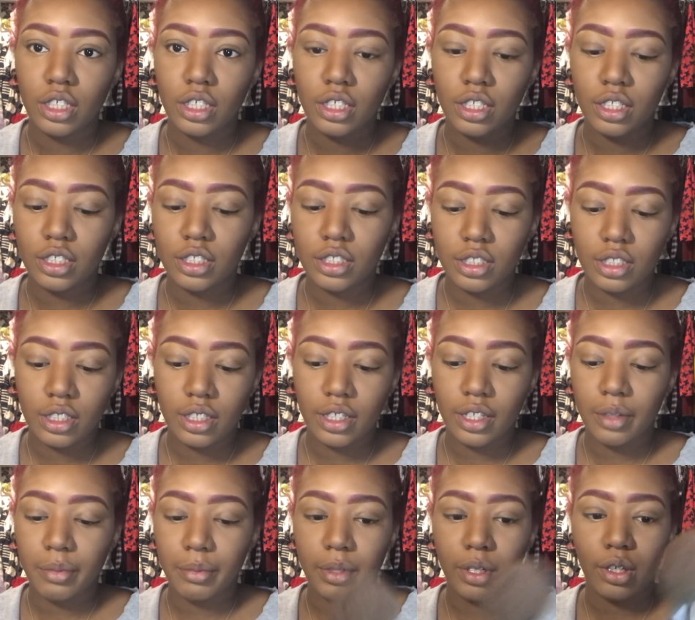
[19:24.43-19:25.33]
It is
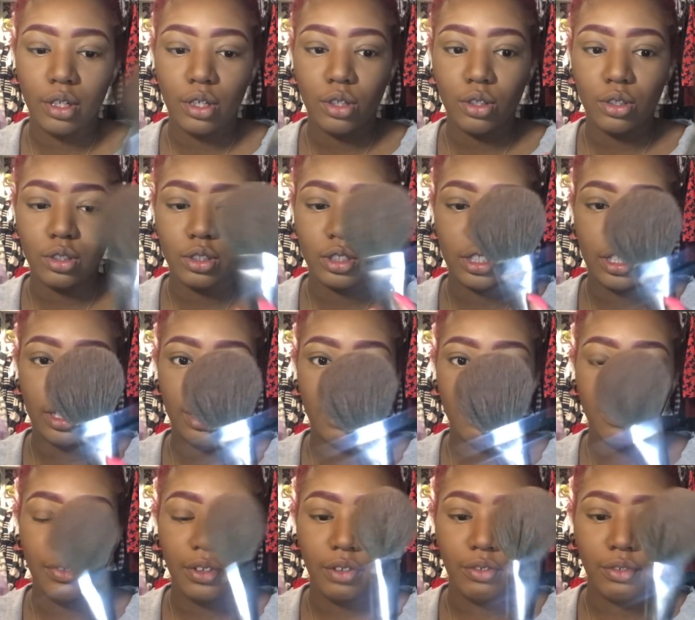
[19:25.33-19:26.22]
like my
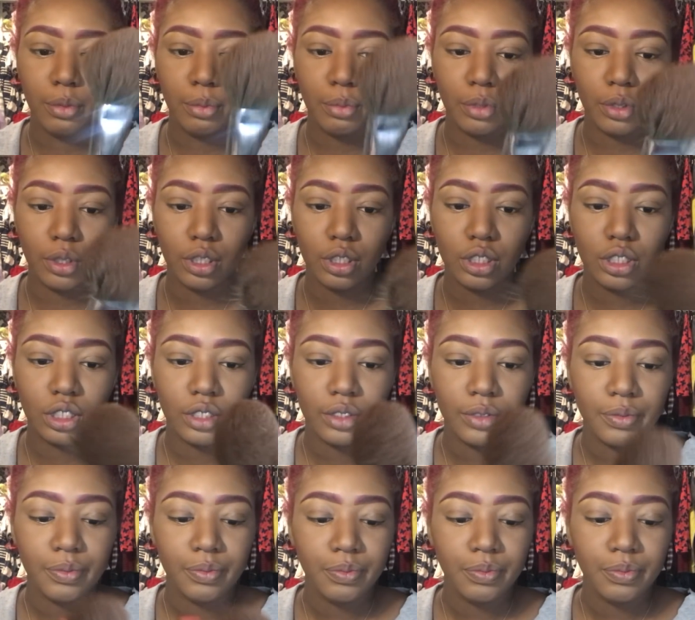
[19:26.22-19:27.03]
all-time favorite brush.